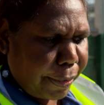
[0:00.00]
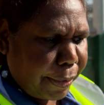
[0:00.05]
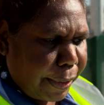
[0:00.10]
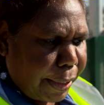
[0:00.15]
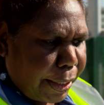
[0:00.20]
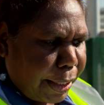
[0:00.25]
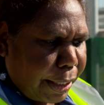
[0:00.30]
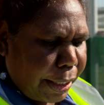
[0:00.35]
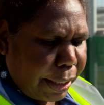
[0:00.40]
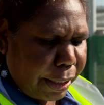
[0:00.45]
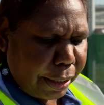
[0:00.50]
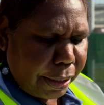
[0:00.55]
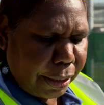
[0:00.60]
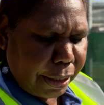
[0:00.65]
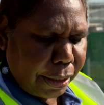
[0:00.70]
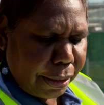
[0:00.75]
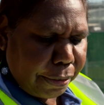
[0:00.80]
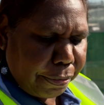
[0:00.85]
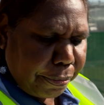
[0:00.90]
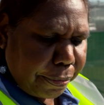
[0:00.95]
They will get a
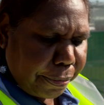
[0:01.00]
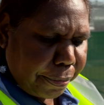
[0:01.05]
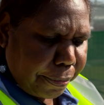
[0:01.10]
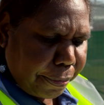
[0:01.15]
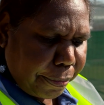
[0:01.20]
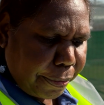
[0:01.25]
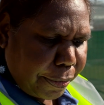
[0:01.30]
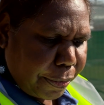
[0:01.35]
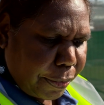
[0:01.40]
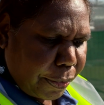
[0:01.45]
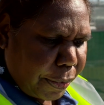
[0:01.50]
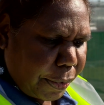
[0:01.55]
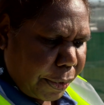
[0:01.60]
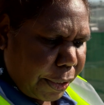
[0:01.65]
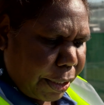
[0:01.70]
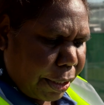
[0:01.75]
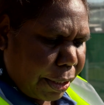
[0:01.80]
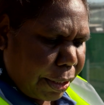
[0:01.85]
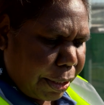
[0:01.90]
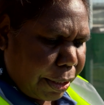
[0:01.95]
lot out of it
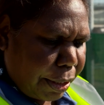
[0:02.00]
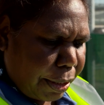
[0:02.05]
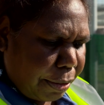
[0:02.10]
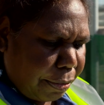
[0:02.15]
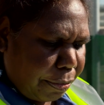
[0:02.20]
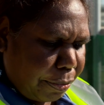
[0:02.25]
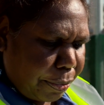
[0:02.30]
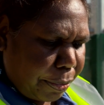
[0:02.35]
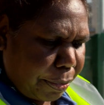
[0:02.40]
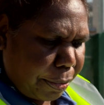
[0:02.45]
because